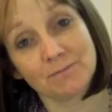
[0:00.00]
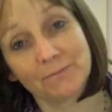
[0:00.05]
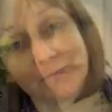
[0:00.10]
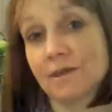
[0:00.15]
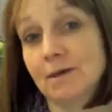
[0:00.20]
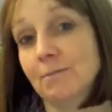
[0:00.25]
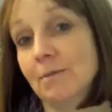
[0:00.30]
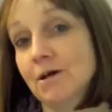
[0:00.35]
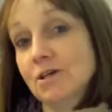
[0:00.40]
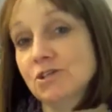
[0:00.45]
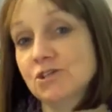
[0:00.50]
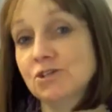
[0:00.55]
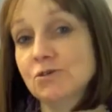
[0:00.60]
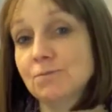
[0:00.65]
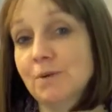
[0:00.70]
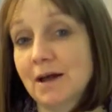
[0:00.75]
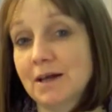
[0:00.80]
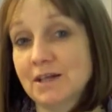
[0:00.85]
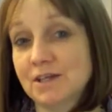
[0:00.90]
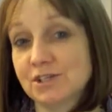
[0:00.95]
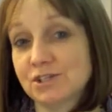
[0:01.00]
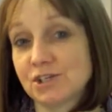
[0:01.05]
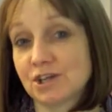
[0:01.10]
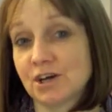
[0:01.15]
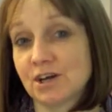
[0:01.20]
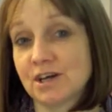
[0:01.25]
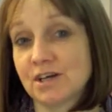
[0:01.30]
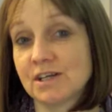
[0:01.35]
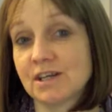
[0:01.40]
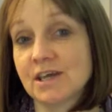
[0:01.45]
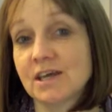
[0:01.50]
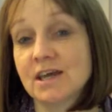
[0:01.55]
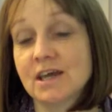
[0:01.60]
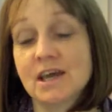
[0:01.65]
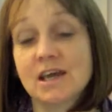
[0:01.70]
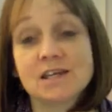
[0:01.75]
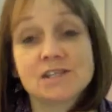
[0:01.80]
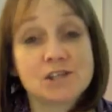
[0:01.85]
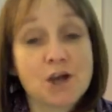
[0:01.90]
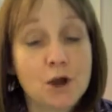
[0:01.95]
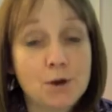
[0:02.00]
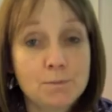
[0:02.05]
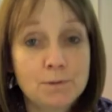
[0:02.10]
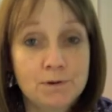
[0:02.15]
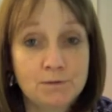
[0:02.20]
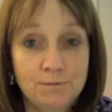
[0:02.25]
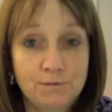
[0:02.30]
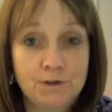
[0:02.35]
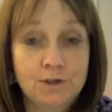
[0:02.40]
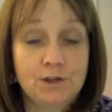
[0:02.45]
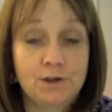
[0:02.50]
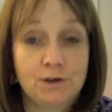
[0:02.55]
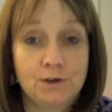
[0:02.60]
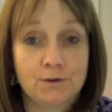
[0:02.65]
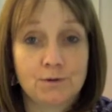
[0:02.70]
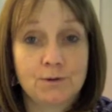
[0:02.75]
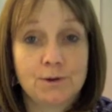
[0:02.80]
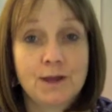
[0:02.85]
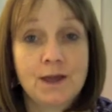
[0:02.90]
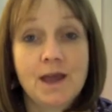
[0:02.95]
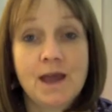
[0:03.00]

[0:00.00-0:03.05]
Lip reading: The emotional baggage diet is open for you